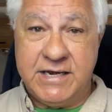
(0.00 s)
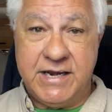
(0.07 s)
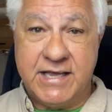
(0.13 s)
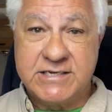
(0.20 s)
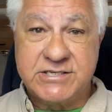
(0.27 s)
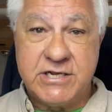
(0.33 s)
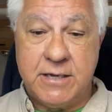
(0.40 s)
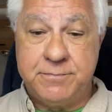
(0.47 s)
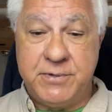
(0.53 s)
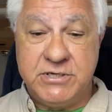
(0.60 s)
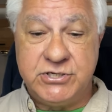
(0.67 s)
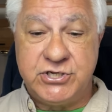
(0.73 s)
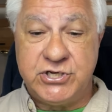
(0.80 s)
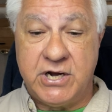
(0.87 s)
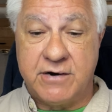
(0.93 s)
Next up
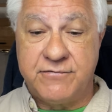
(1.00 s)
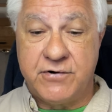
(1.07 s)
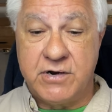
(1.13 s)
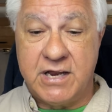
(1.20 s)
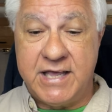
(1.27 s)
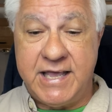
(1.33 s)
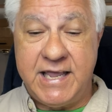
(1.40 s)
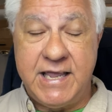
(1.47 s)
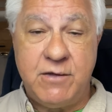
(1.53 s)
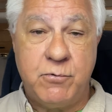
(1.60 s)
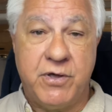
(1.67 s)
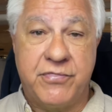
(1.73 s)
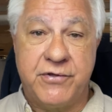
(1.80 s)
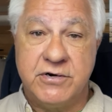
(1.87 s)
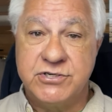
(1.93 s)
is Chevrolet
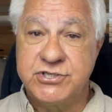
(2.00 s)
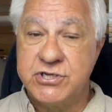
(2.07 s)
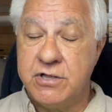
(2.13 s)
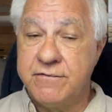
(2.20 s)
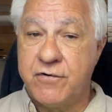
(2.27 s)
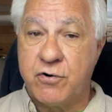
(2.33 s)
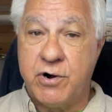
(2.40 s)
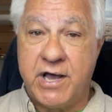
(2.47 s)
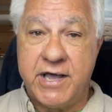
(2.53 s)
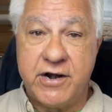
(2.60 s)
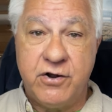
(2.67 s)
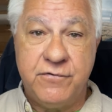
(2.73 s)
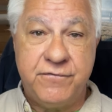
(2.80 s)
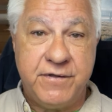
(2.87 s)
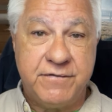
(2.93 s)
with their
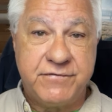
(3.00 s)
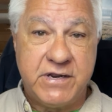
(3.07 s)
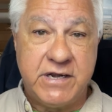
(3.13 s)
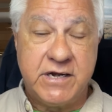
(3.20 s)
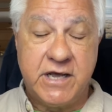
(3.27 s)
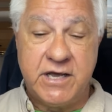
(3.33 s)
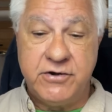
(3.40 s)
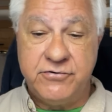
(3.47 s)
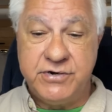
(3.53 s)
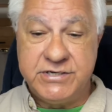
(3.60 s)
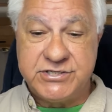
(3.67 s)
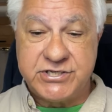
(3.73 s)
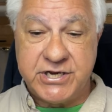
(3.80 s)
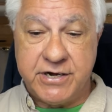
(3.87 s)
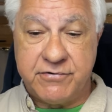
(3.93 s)
Silverado
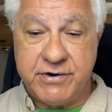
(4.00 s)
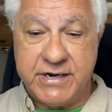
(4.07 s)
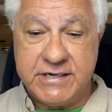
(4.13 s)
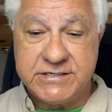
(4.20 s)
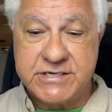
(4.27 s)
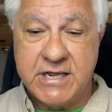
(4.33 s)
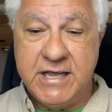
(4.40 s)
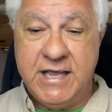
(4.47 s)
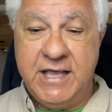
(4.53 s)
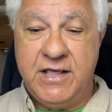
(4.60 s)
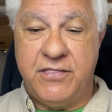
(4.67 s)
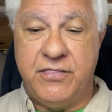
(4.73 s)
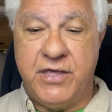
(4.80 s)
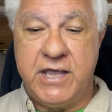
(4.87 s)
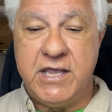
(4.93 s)
1500 series.
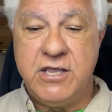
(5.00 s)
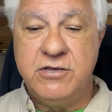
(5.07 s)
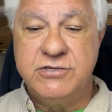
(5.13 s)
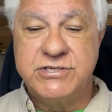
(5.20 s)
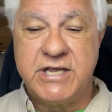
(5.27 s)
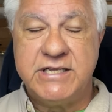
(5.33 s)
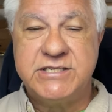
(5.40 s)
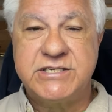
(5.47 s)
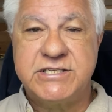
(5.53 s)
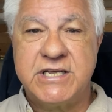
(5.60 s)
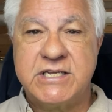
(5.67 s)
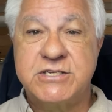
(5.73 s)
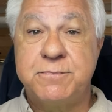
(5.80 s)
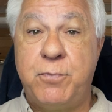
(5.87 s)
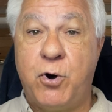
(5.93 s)
They use a
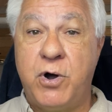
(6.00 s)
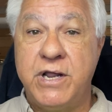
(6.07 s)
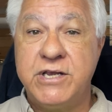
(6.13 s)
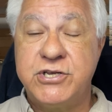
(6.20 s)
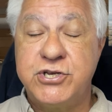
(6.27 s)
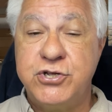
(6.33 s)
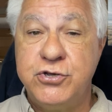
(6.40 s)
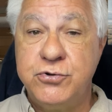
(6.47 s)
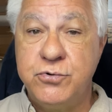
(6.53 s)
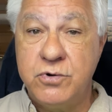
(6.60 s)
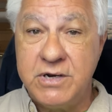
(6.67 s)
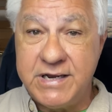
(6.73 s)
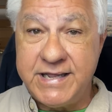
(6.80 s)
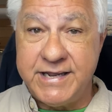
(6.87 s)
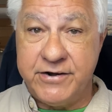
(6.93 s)

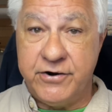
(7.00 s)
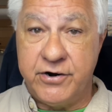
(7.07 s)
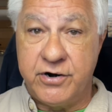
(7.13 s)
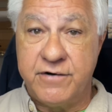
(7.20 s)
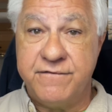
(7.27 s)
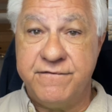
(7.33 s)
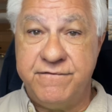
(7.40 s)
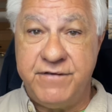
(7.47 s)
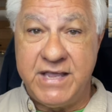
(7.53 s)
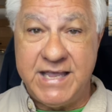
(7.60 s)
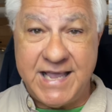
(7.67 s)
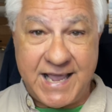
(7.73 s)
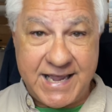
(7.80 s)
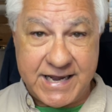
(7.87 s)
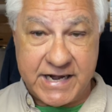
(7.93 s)
6.2 liter
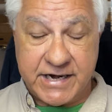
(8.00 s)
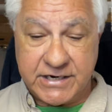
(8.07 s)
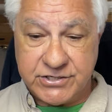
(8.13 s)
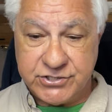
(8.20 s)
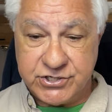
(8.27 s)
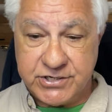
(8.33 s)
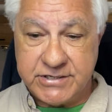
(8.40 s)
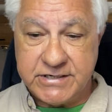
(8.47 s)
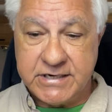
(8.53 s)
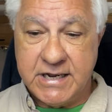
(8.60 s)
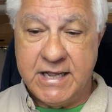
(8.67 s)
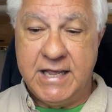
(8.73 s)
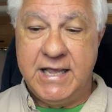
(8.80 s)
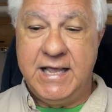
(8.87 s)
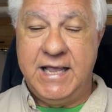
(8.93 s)
V8 engine,
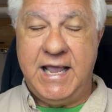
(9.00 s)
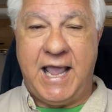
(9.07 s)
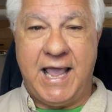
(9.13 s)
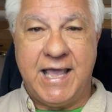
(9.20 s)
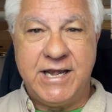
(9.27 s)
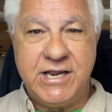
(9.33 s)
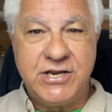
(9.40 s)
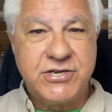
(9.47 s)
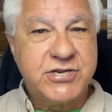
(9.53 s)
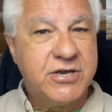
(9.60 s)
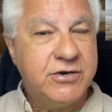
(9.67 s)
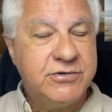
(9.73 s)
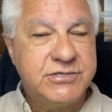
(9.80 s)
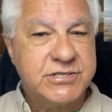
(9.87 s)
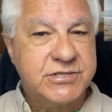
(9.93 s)
and it
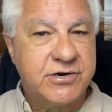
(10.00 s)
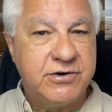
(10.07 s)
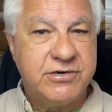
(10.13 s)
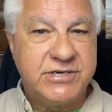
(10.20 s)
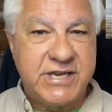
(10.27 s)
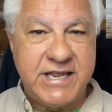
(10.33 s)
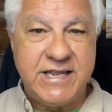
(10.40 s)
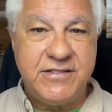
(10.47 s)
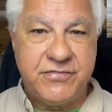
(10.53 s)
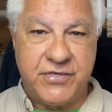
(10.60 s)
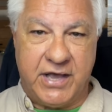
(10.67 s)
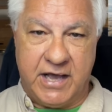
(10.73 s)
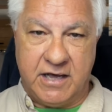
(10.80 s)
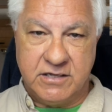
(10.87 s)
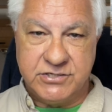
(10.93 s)
tows
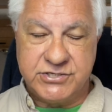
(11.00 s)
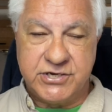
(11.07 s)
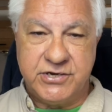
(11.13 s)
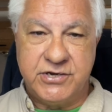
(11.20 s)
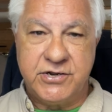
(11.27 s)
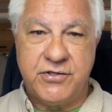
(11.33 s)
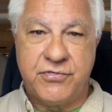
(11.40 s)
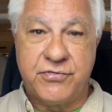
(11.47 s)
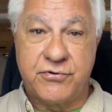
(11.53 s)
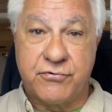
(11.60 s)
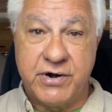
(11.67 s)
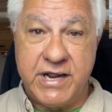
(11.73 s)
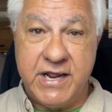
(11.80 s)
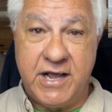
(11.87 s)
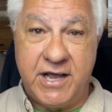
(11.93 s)

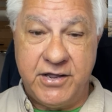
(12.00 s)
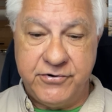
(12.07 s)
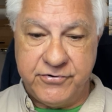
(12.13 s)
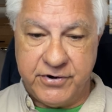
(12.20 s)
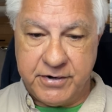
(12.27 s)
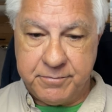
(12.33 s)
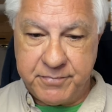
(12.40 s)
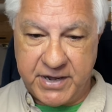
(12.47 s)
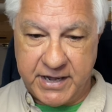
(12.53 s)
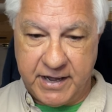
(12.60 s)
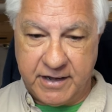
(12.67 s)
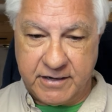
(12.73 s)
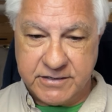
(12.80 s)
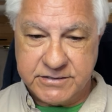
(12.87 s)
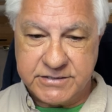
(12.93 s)
13,300
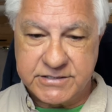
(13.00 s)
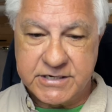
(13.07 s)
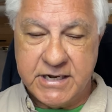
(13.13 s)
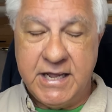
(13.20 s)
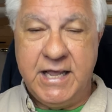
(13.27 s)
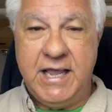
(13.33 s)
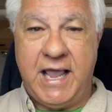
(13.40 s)
pounds.